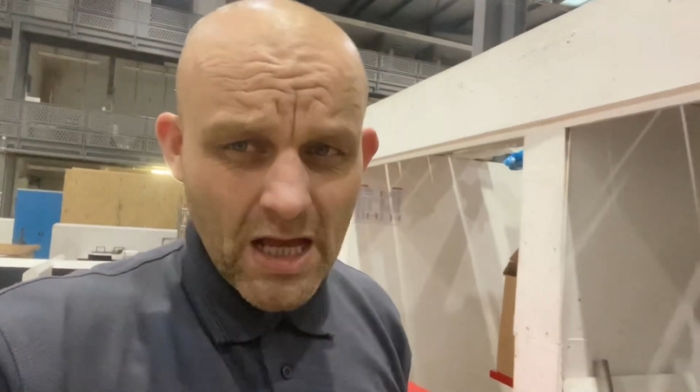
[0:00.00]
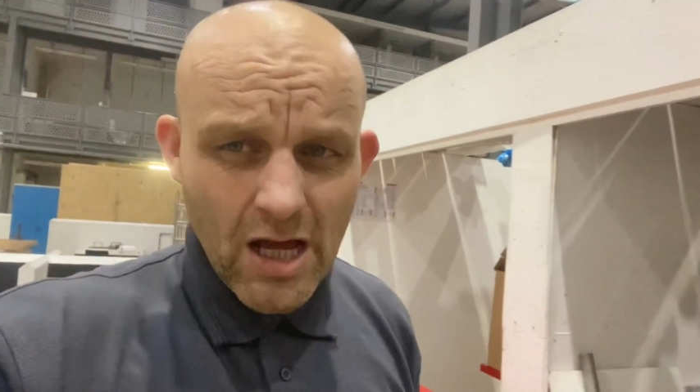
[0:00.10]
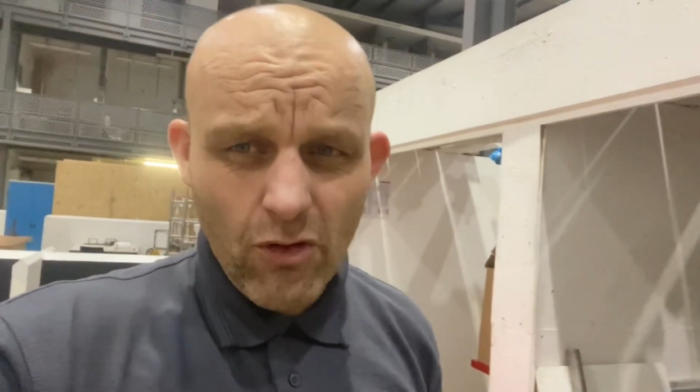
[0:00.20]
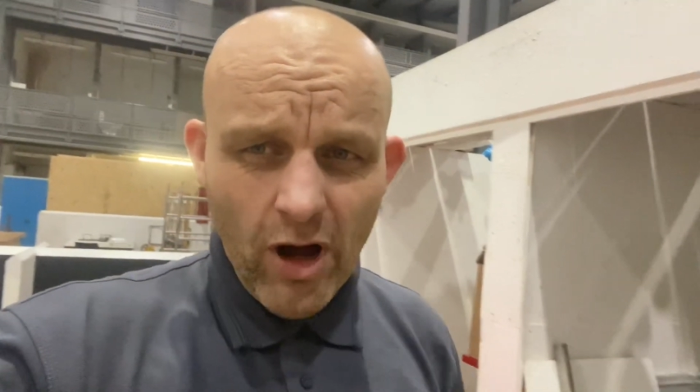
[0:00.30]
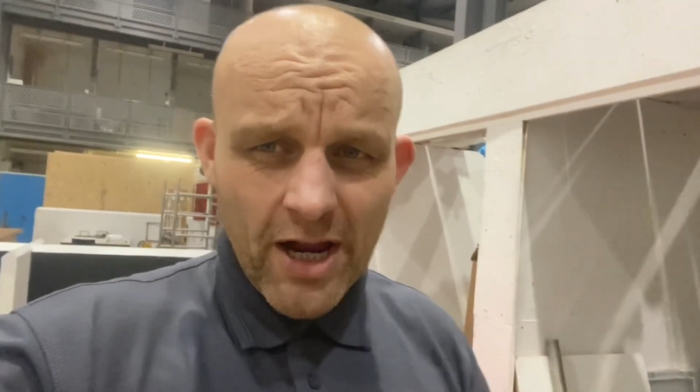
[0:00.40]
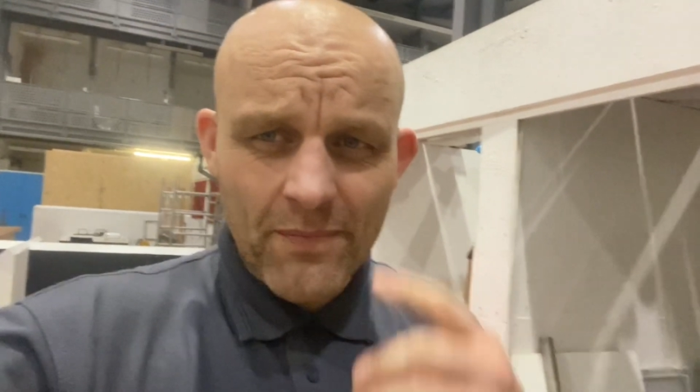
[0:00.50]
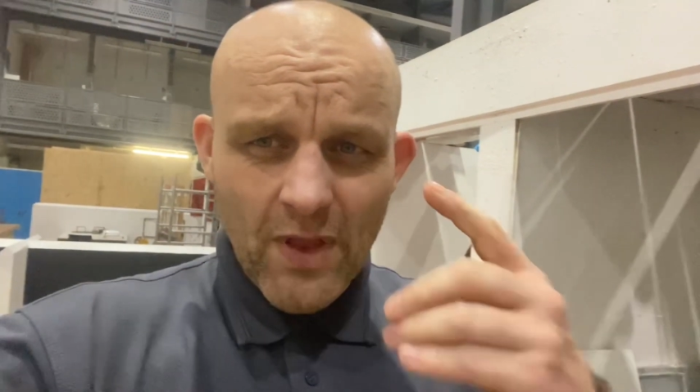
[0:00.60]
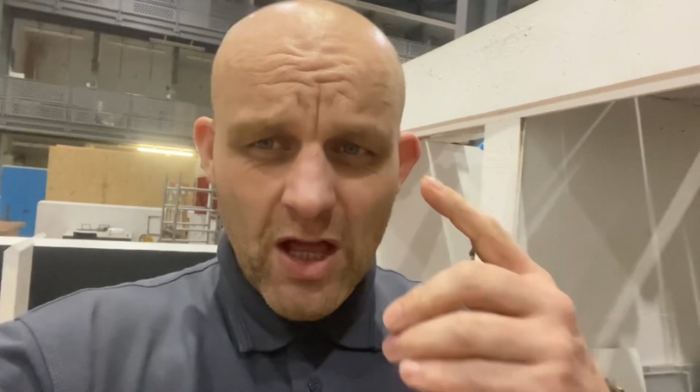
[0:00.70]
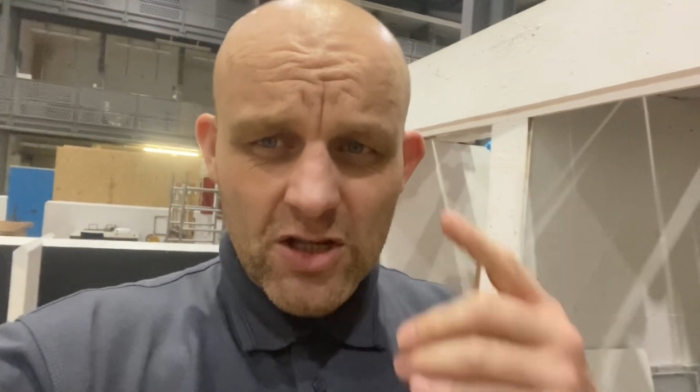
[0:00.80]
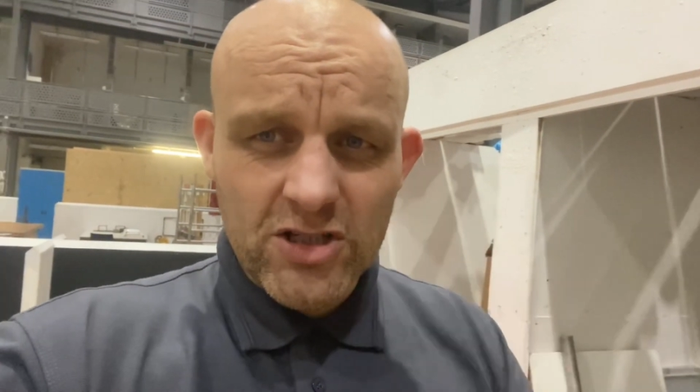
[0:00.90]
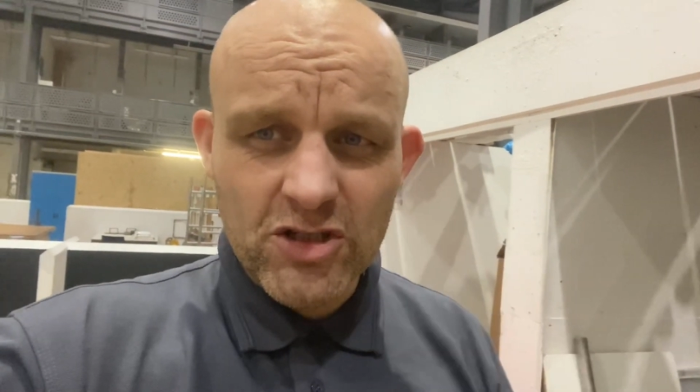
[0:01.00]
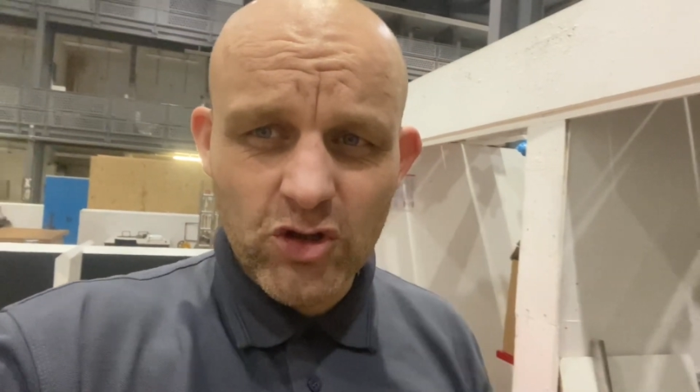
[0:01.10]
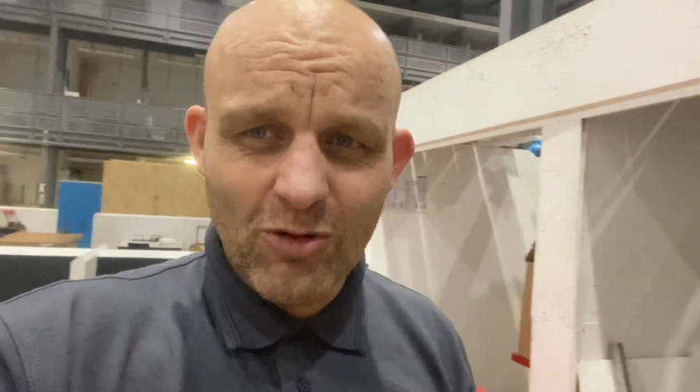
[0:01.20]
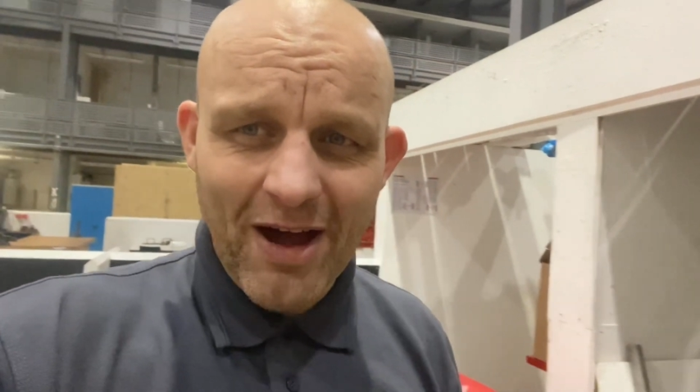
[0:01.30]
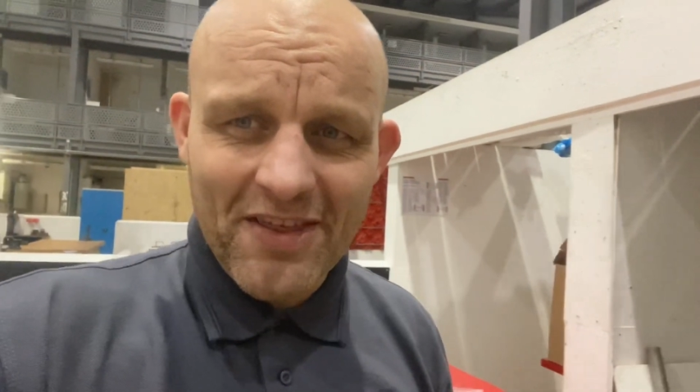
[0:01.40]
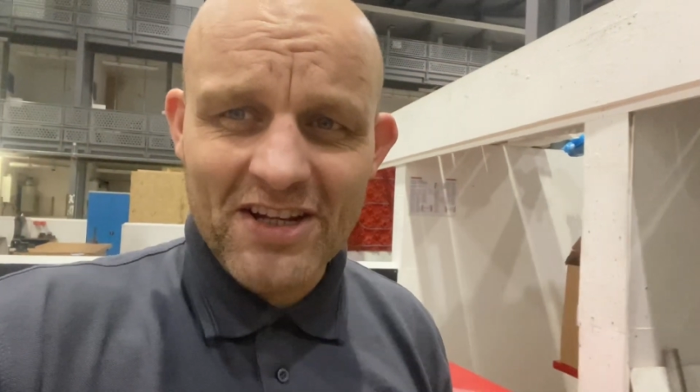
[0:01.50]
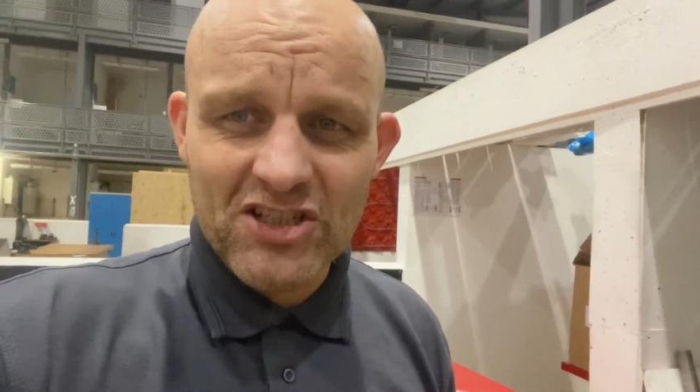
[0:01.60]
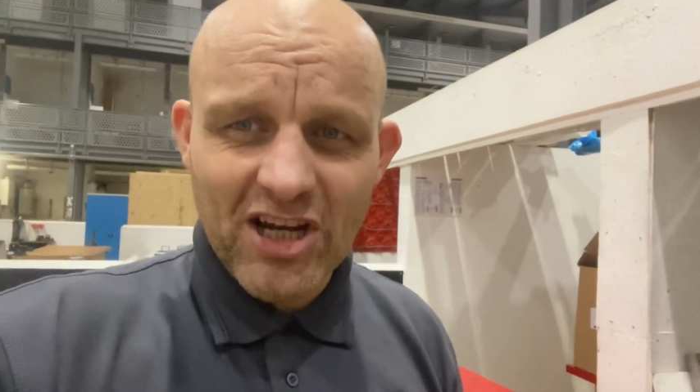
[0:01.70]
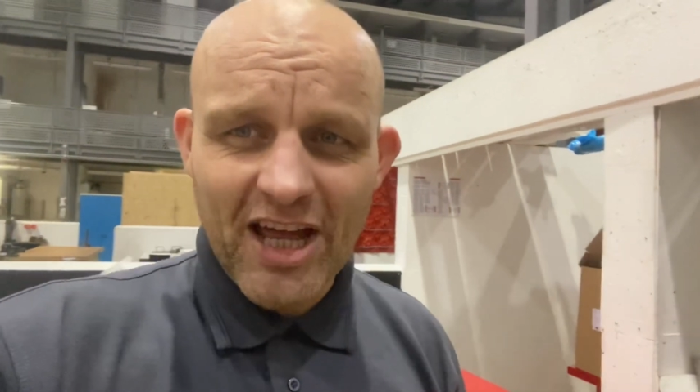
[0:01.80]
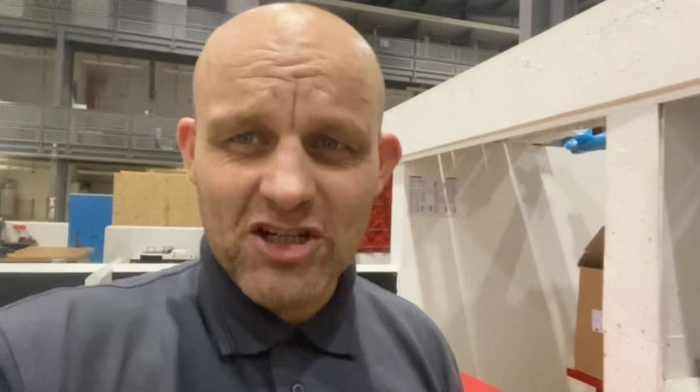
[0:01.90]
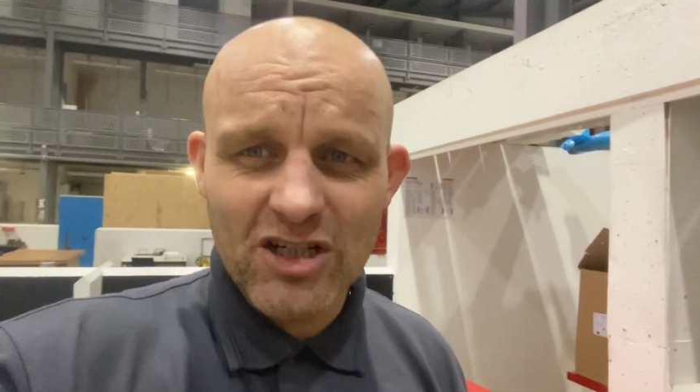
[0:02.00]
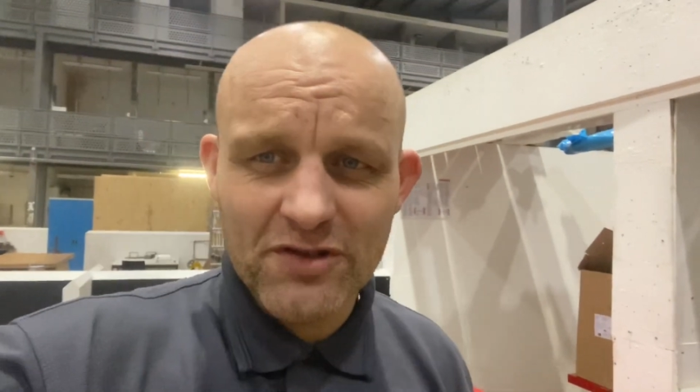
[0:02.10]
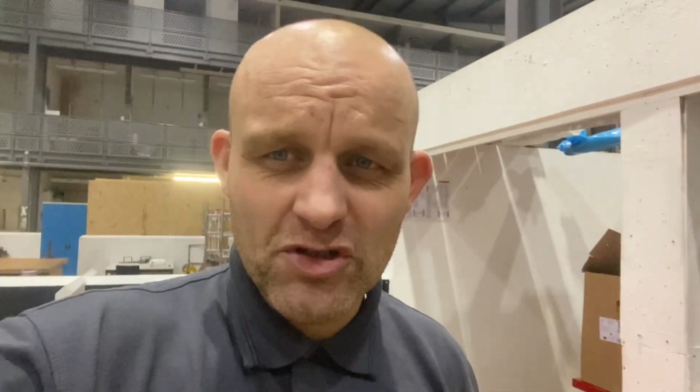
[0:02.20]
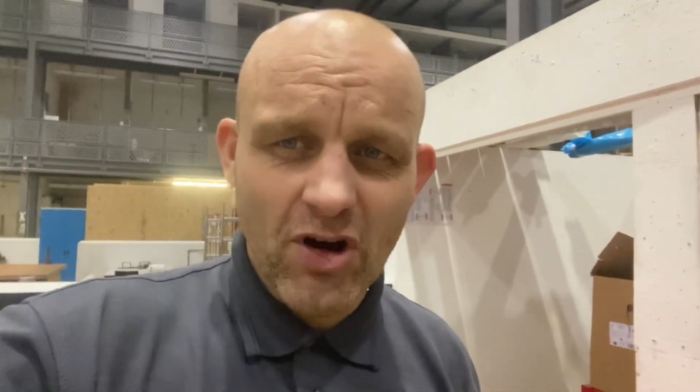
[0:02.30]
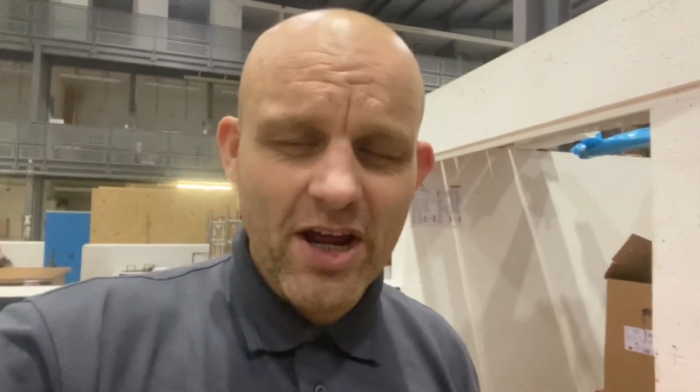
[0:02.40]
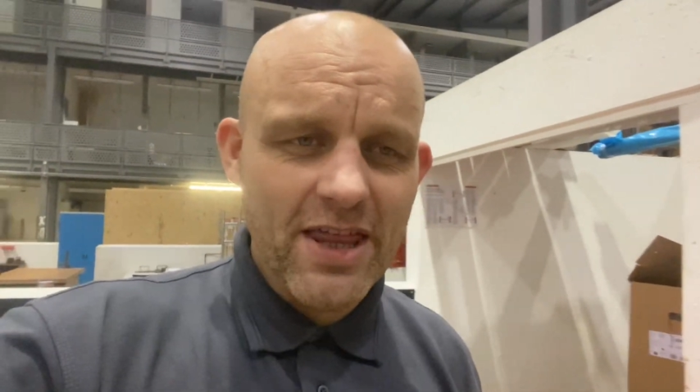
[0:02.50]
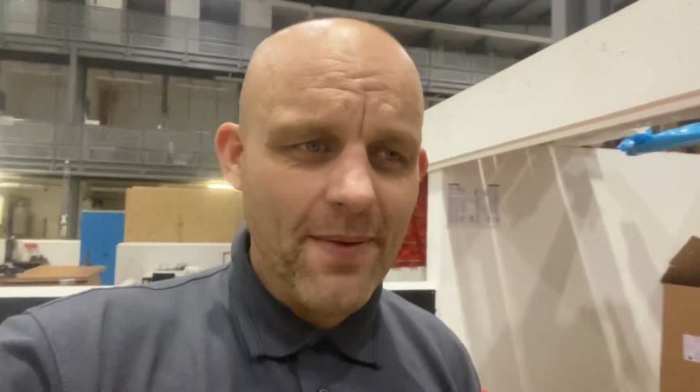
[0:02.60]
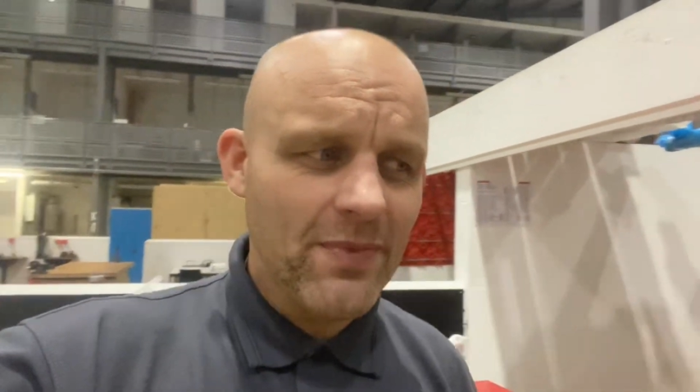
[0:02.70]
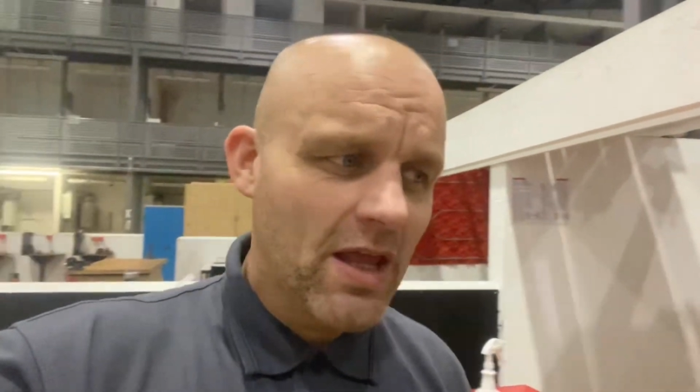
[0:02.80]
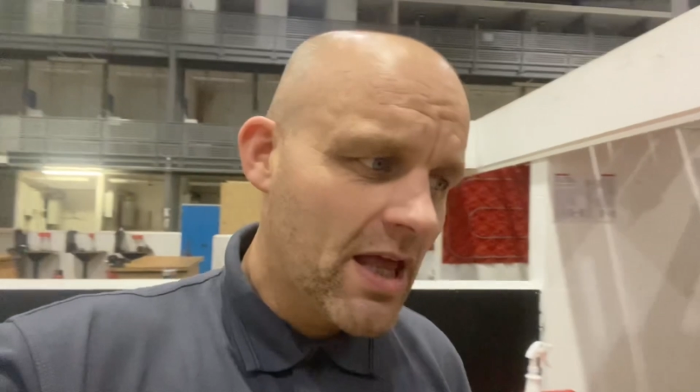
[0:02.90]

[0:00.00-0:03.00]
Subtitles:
Right, so let's talk about the installation of a dryer then.